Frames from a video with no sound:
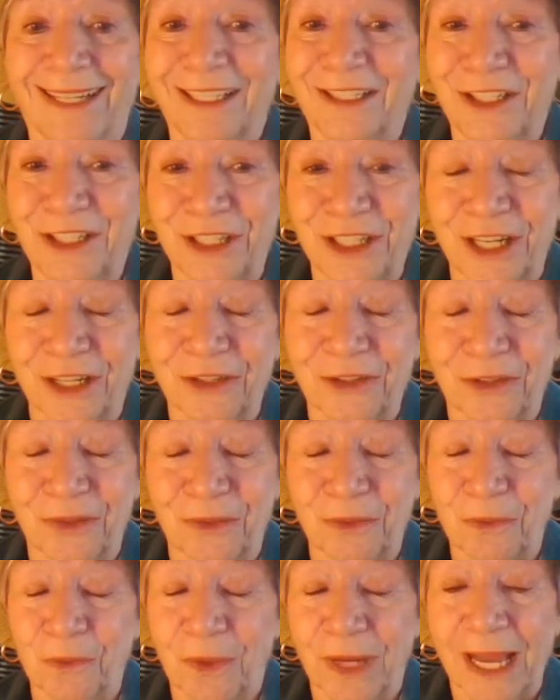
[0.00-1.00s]
It's
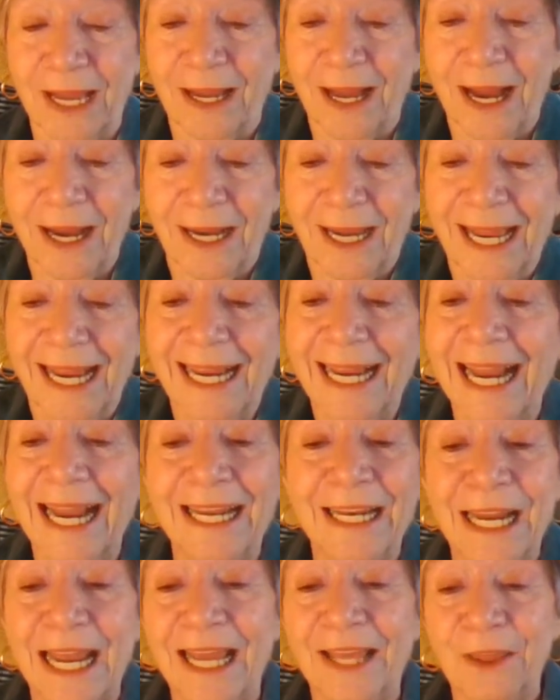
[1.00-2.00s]
just
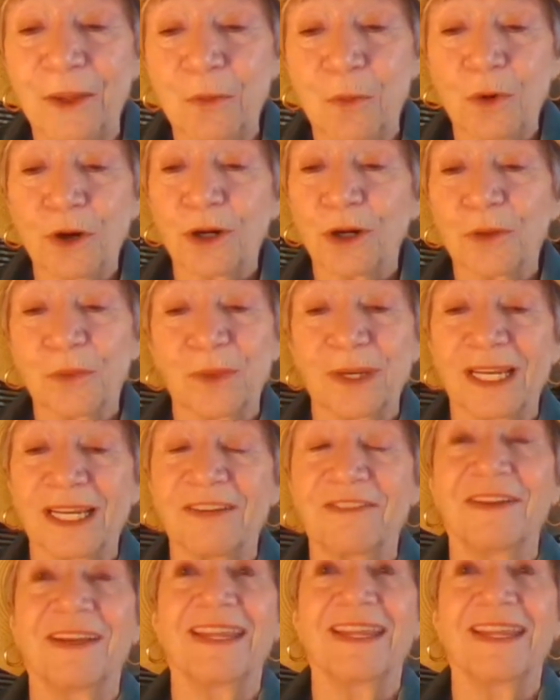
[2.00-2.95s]
in in the world we live